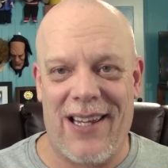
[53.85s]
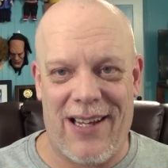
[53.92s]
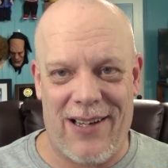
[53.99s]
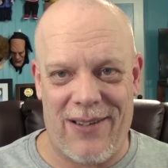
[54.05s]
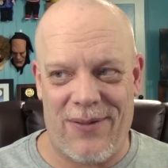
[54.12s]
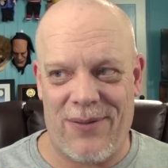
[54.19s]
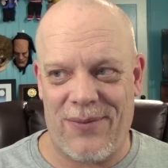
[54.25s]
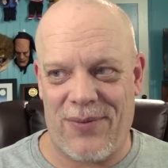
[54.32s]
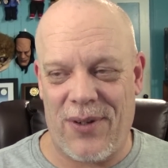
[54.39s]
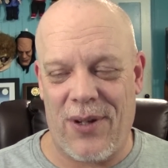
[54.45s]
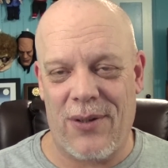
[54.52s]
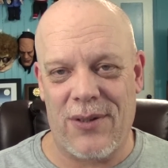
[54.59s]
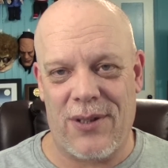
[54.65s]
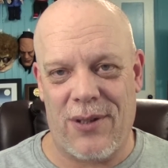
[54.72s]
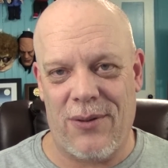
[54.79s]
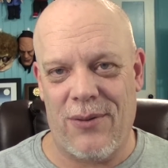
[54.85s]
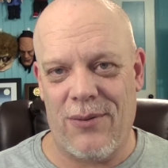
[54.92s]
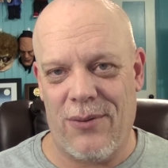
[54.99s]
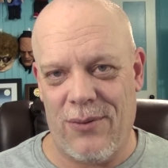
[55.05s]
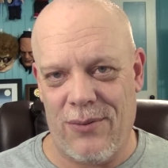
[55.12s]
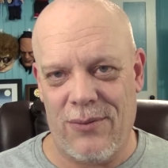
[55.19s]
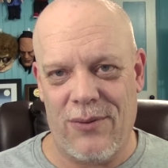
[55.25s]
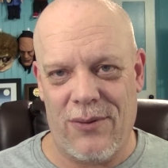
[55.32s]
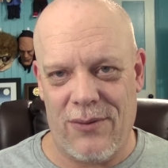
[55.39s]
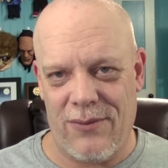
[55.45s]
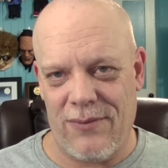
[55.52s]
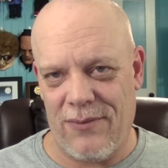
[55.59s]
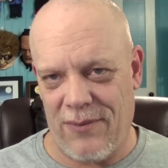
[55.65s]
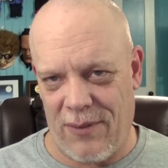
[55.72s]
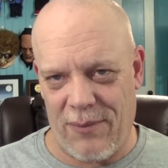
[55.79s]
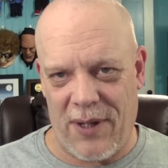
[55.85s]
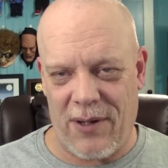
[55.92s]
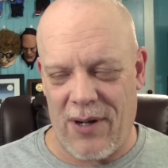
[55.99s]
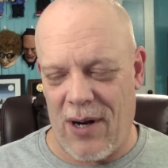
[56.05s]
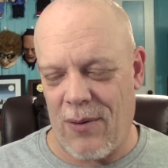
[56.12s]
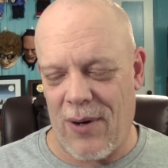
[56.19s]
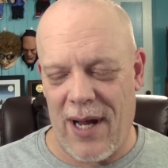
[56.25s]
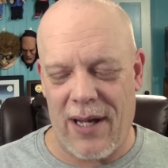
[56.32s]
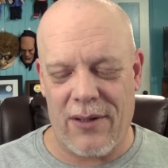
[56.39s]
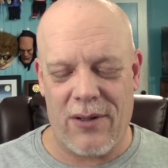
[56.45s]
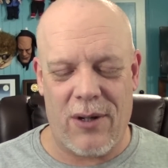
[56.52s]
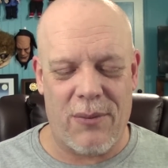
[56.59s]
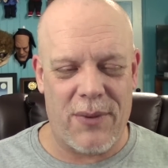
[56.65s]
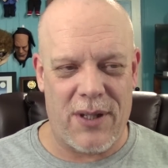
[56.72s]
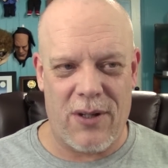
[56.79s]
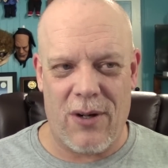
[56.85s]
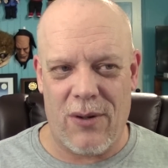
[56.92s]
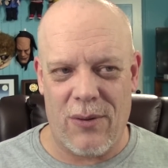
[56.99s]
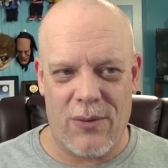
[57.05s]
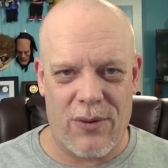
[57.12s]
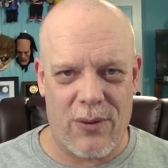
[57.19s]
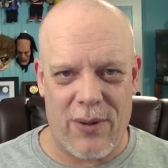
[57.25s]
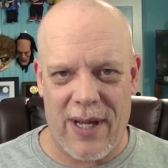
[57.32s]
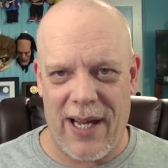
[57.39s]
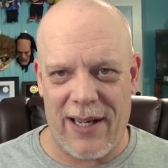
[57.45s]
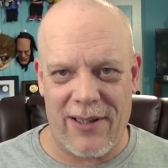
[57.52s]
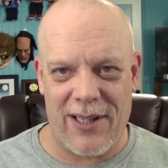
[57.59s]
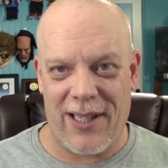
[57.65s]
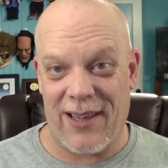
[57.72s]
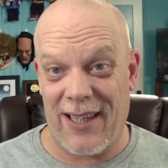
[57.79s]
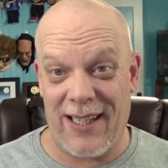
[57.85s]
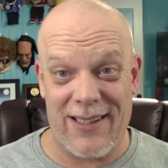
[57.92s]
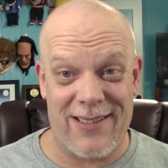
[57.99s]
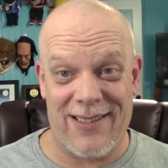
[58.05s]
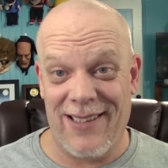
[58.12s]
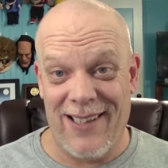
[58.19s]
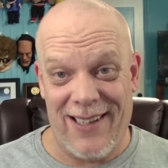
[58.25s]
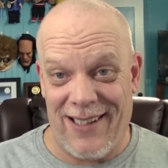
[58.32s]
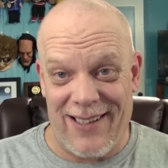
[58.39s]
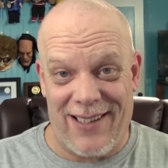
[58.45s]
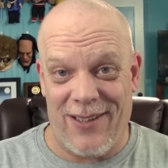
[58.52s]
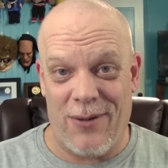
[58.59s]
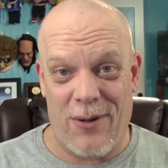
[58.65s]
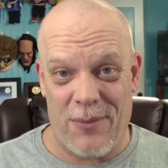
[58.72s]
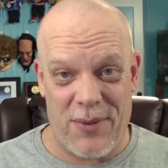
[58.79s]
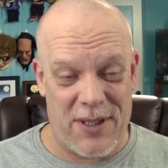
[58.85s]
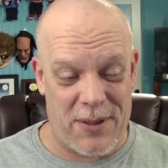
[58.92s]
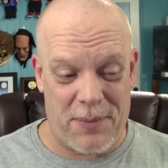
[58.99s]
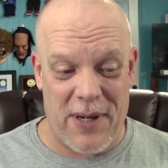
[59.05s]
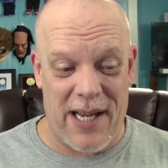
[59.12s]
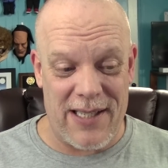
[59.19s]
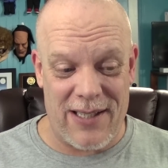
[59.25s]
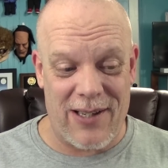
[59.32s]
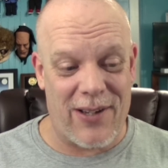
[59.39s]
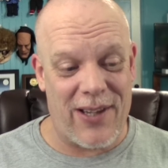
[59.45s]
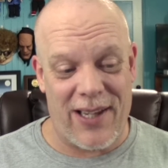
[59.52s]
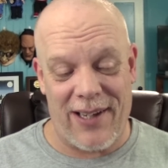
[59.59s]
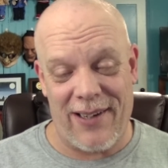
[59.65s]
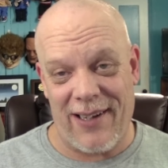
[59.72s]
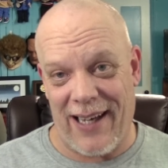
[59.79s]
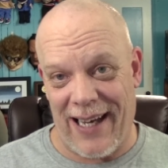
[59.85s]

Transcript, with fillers: uh, for those of you who have been around a while know me know the way I look at things you won't be surprised to know that